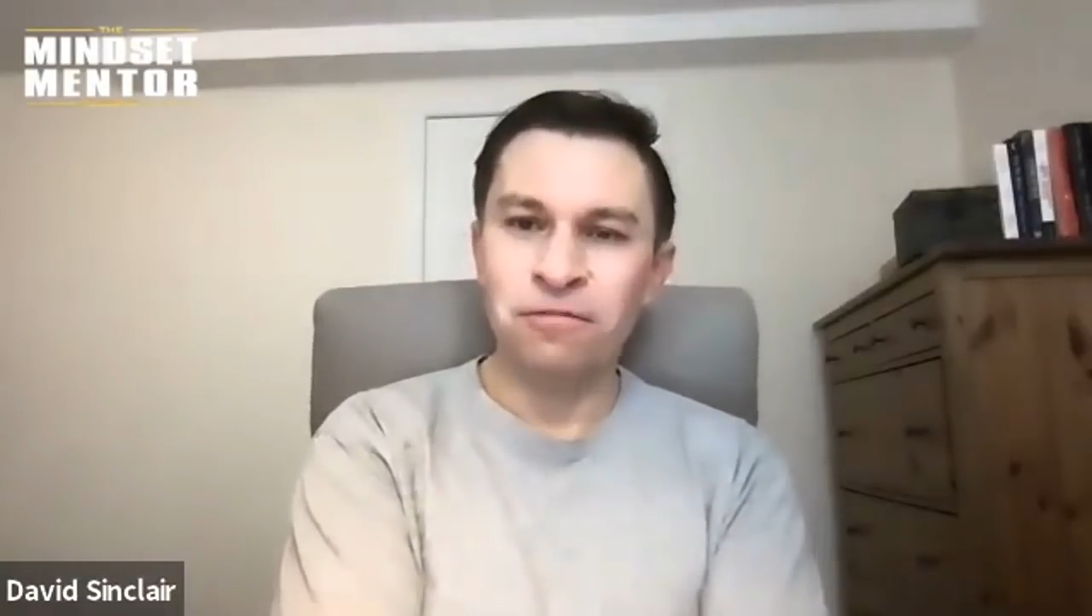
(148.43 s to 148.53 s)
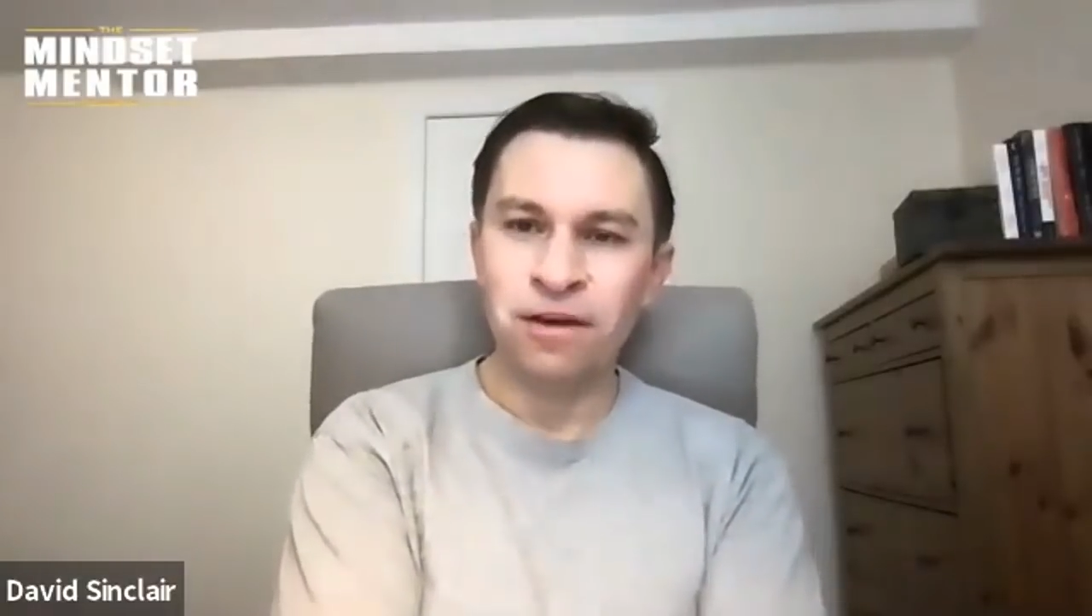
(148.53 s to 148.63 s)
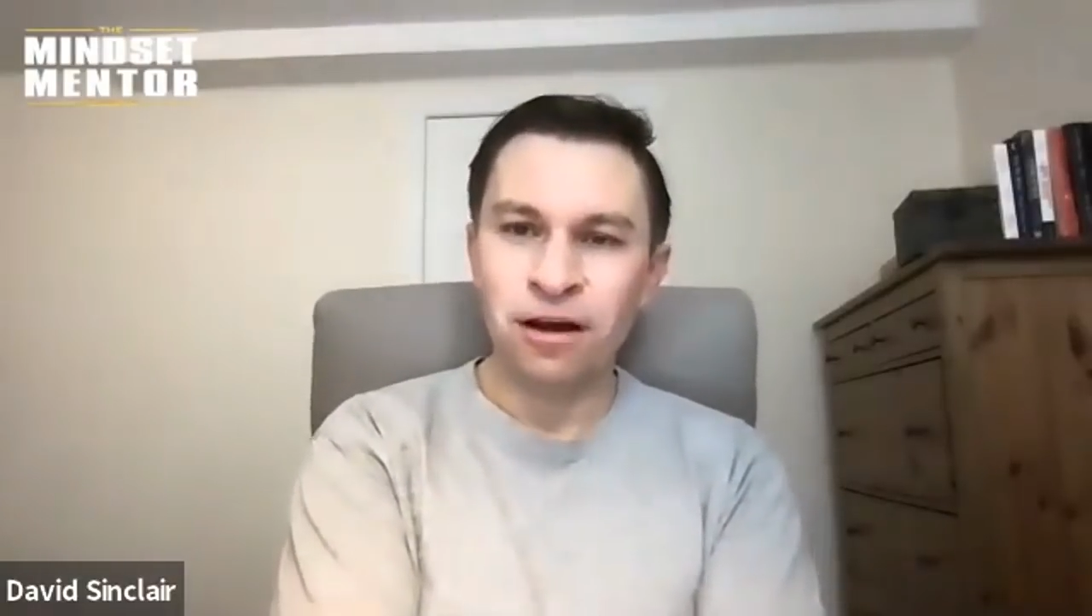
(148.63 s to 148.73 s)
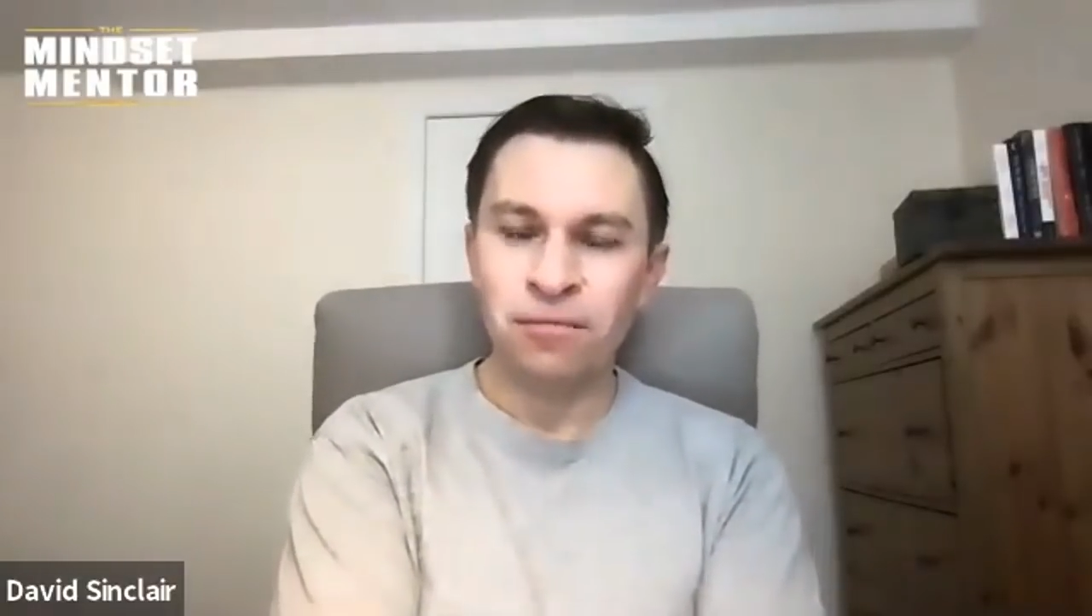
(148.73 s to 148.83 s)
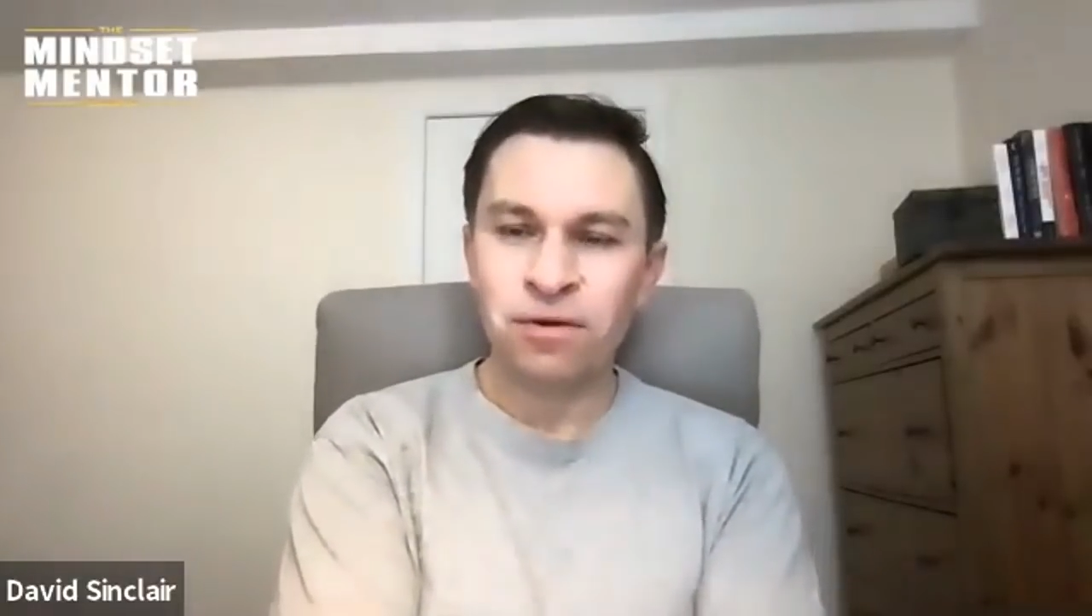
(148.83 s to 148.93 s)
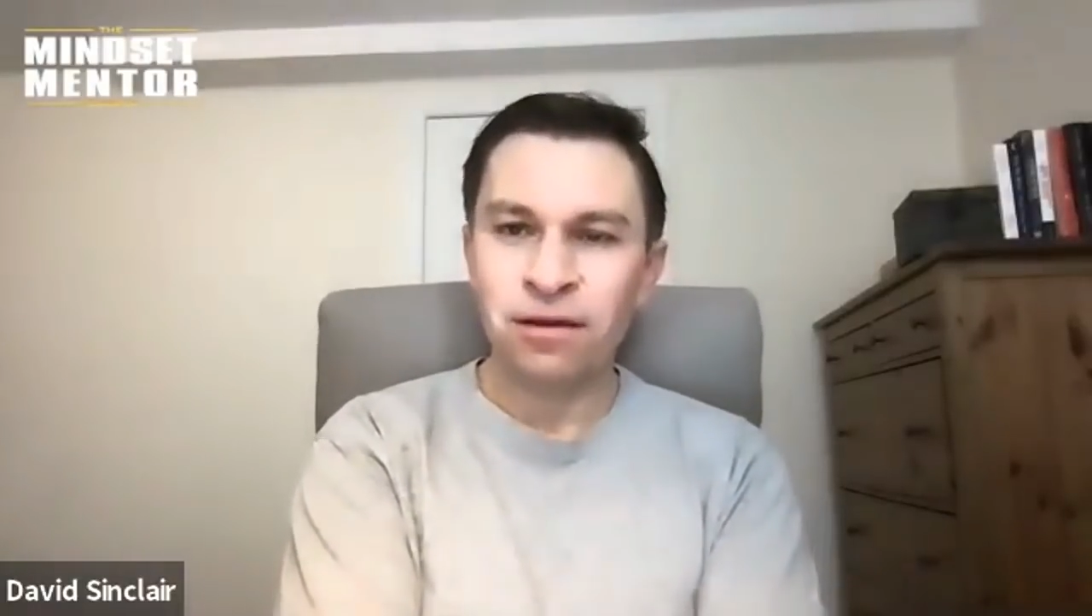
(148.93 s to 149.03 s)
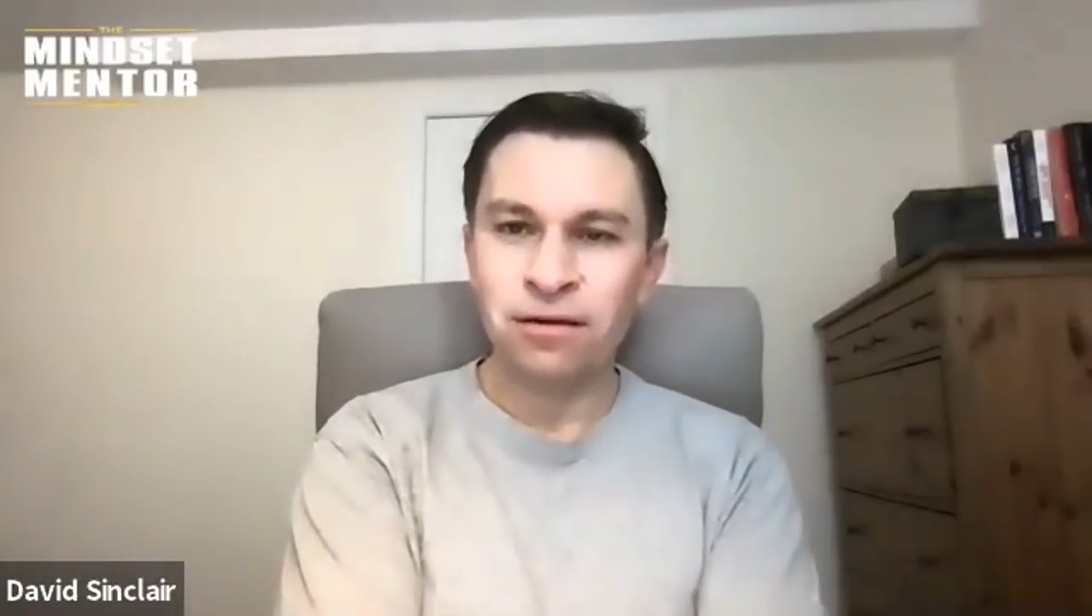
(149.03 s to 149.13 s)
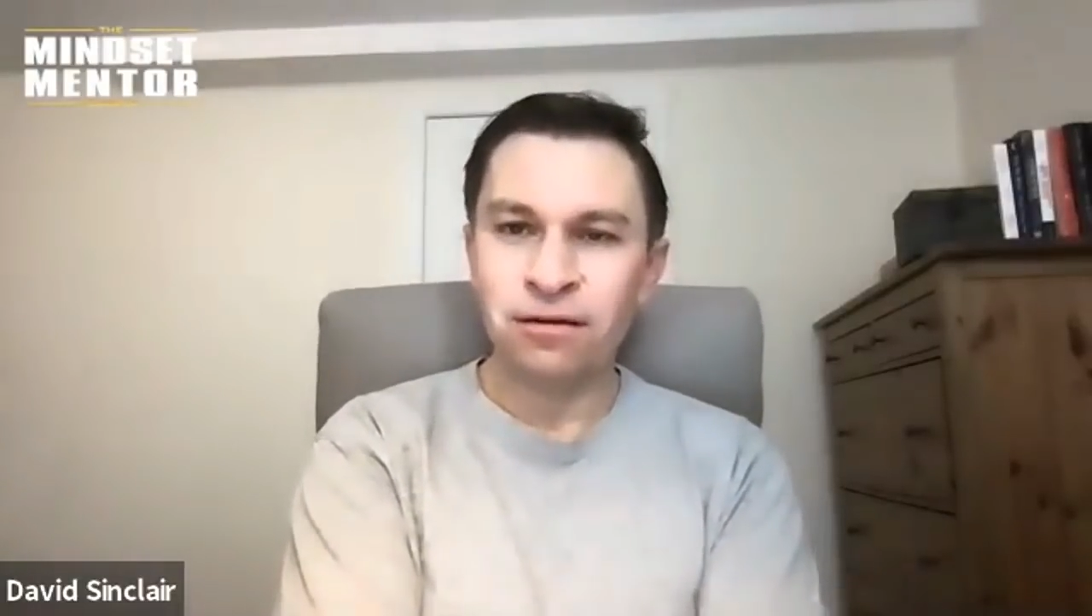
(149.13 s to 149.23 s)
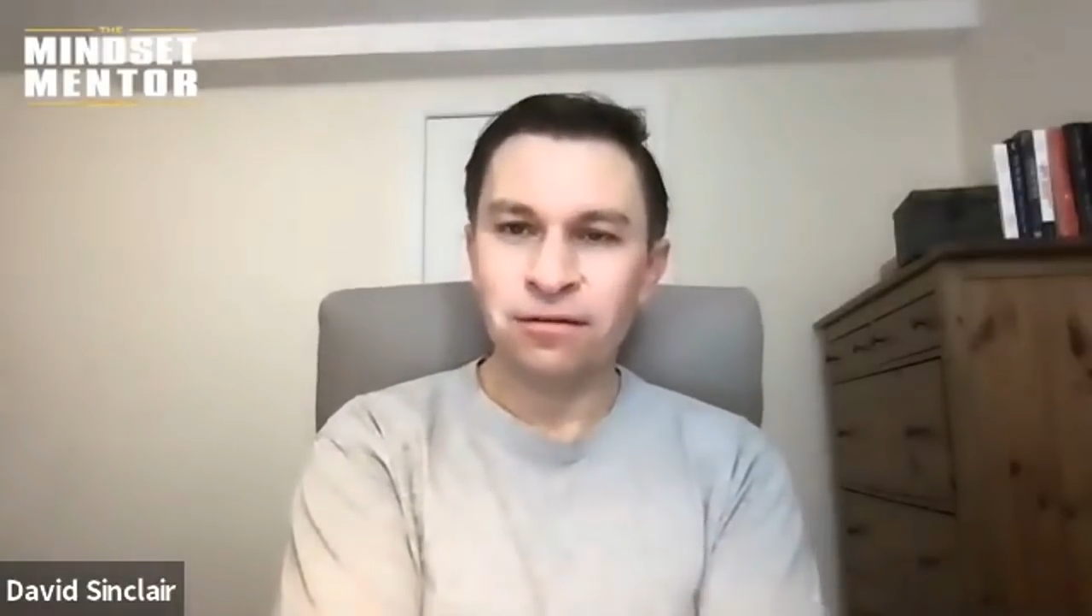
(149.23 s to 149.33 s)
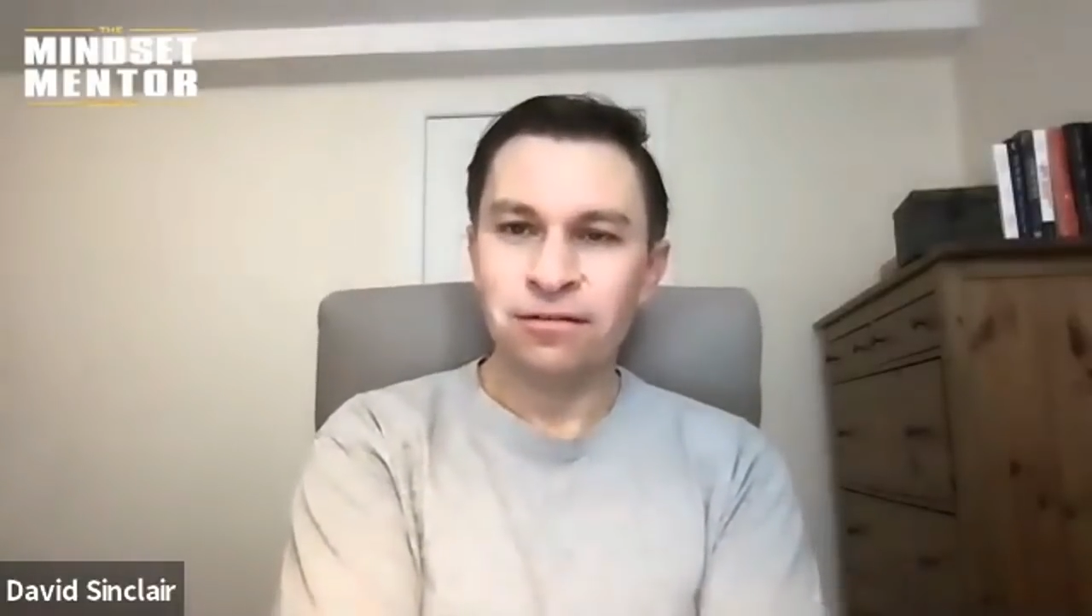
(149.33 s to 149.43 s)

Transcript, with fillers: V I P